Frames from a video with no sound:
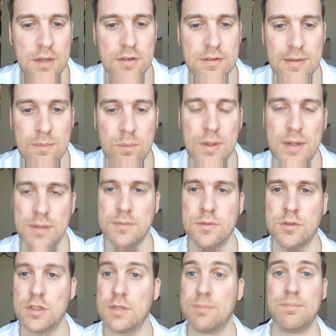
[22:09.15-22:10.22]
somewhere,
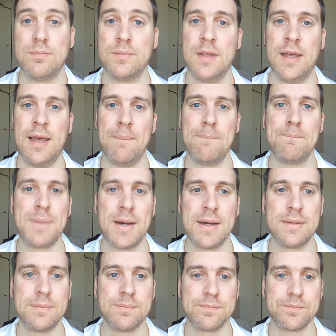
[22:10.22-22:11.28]
or just
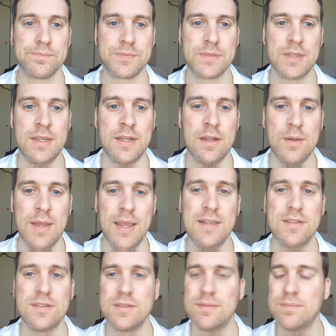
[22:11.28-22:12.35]
but you know,
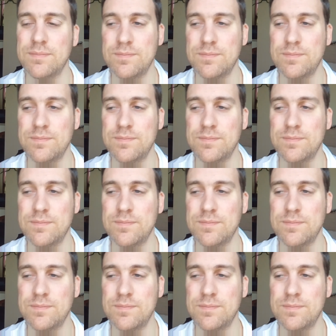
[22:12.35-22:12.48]
he's